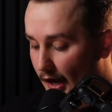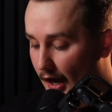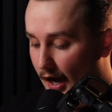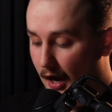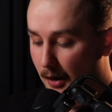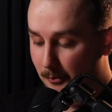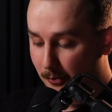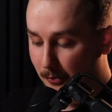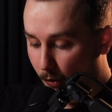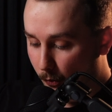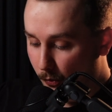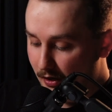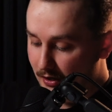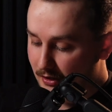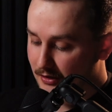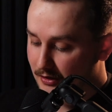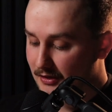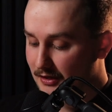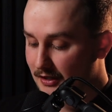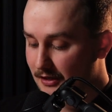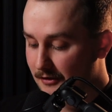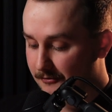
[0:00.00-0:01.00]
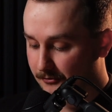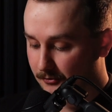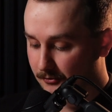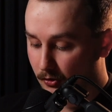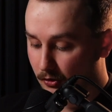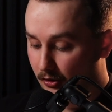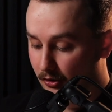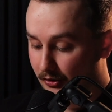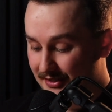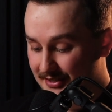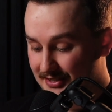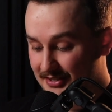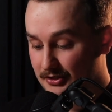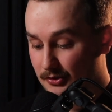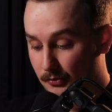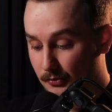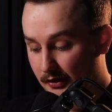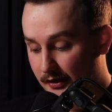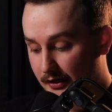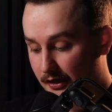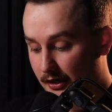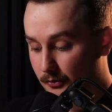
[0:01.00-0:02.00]
But with the floral, this is a
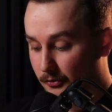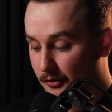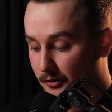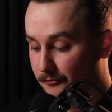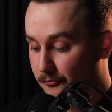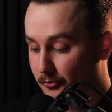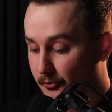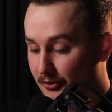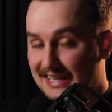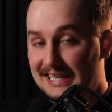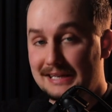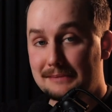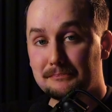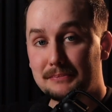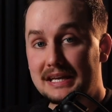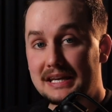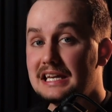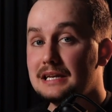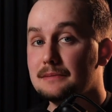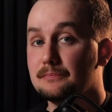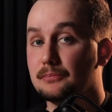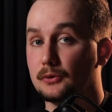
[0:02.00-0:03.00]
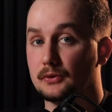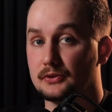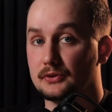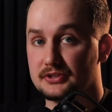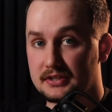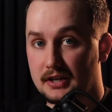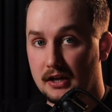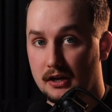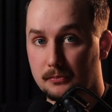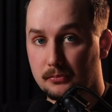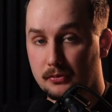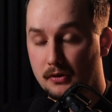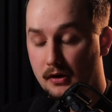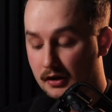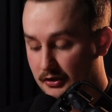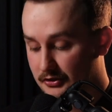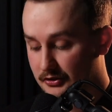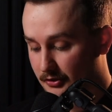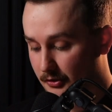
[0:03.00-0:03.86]
really good one for the people style product.